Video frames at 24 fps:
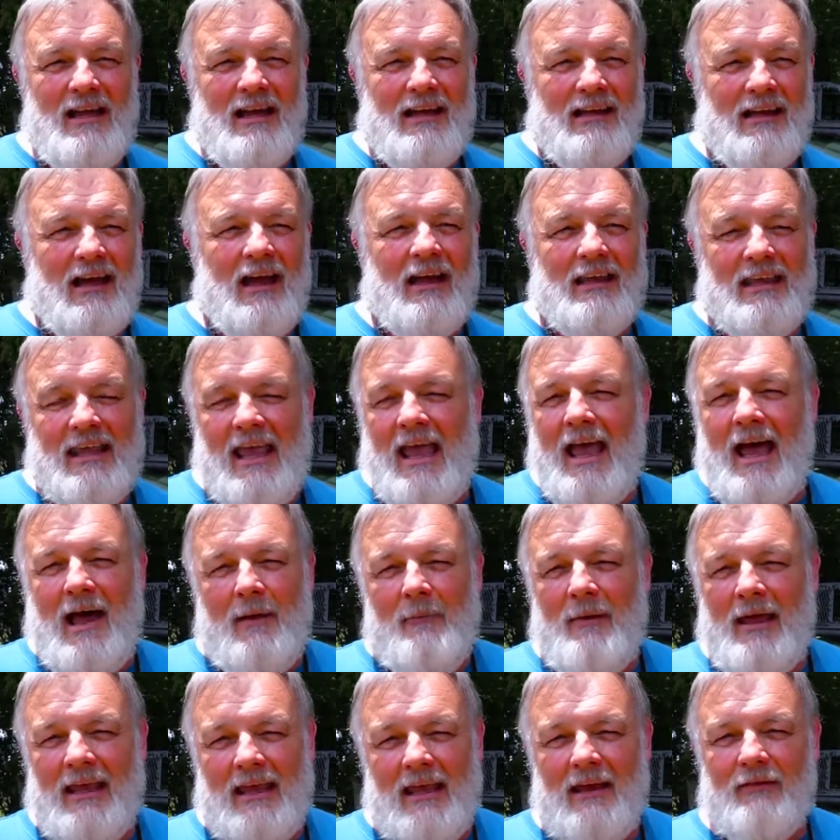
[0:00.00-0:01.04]
yeah, I
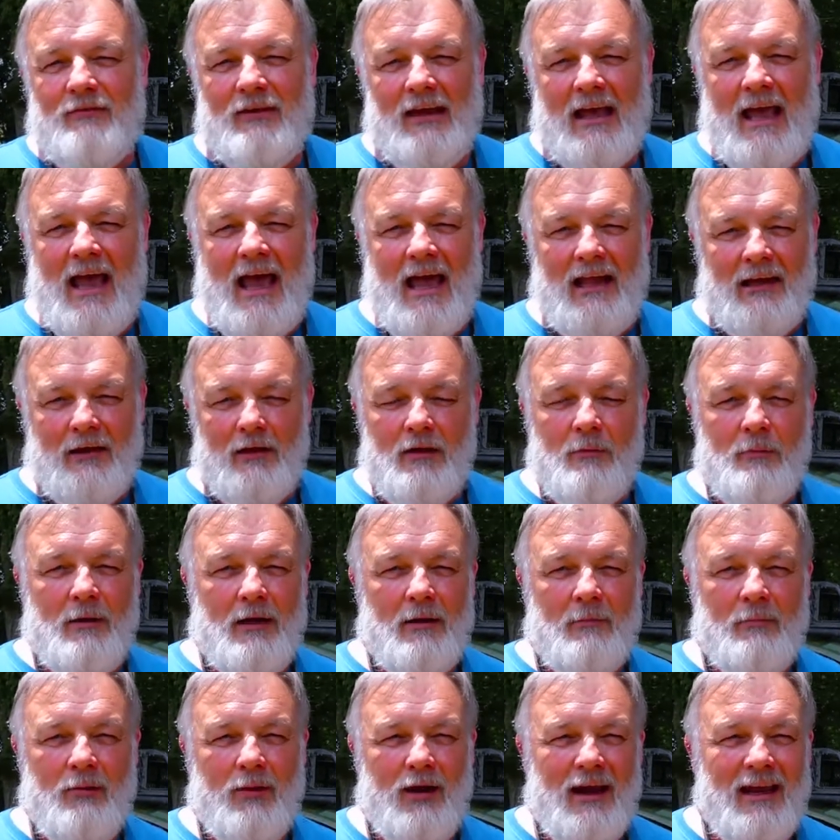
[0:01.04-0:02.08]
may give the guy a little bit
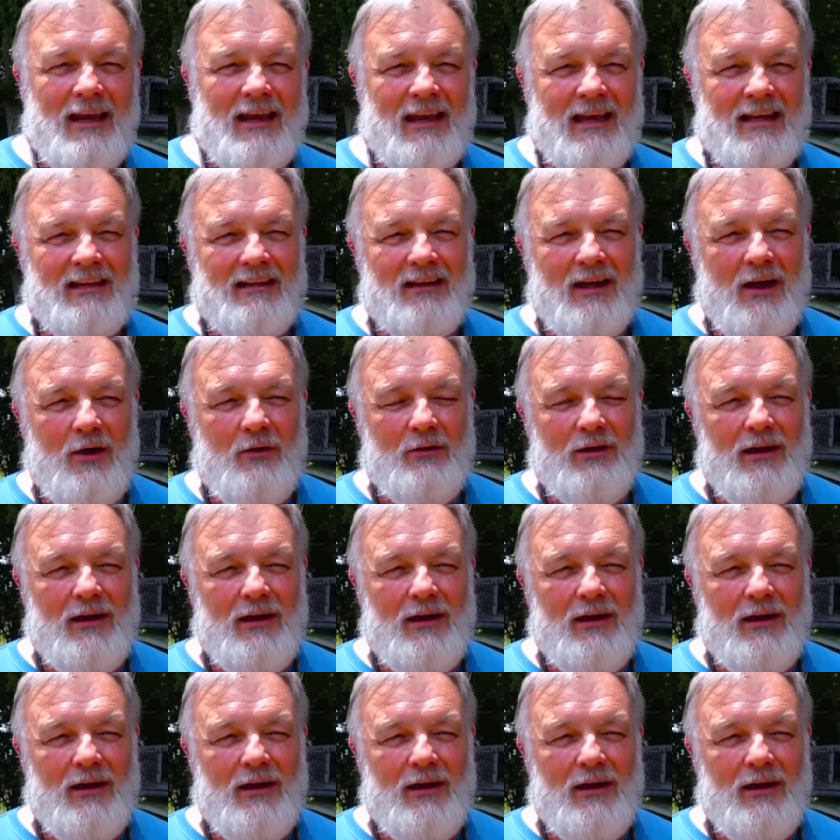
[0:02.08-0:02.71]
of break and go,